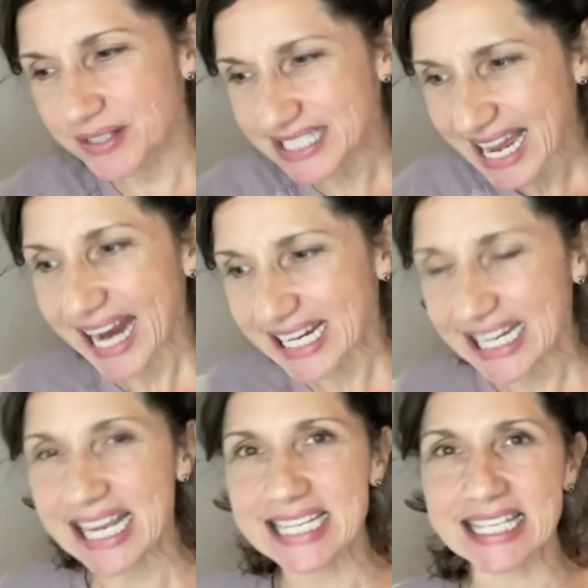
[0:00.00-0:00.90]

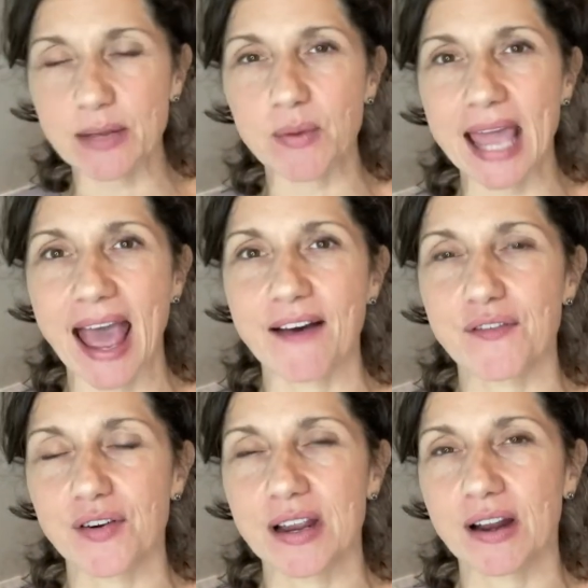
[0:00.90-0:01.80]
techniques that we have
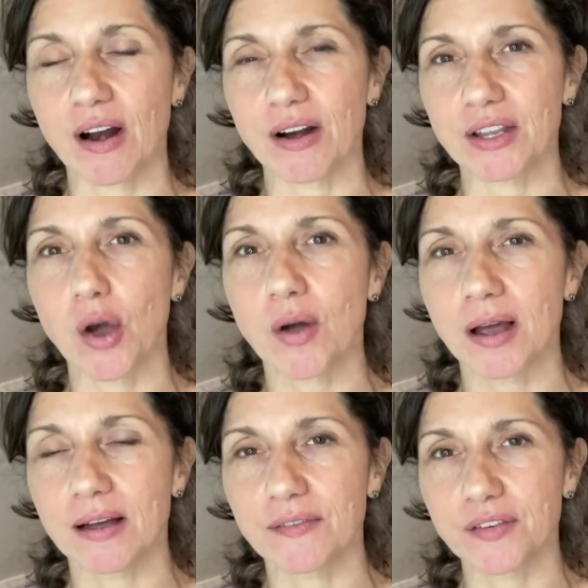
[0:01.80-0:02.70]
for our
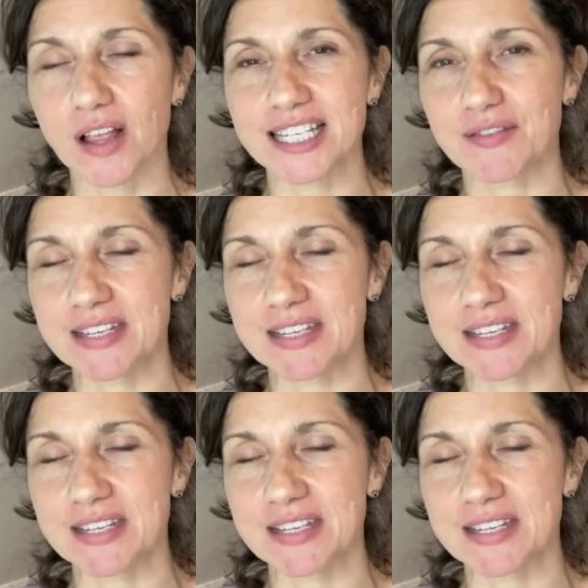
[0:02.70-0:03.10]
yoga philosophies